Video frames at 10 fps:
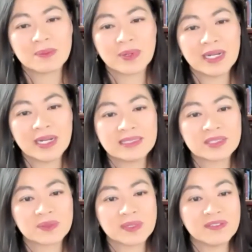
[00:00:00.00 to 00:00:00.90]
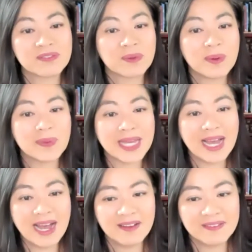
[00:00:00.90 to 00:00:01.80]
praise is grief for what we
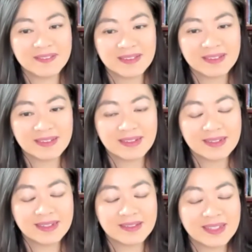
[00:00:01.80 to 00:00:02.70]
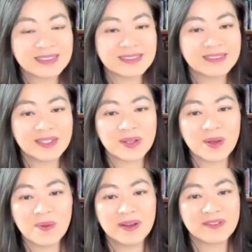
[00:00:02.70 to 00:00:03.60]
have. And that's a Zen
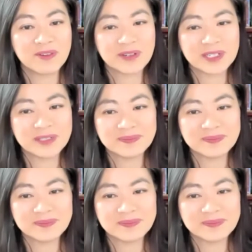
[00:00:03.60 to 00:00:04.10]
koan for you.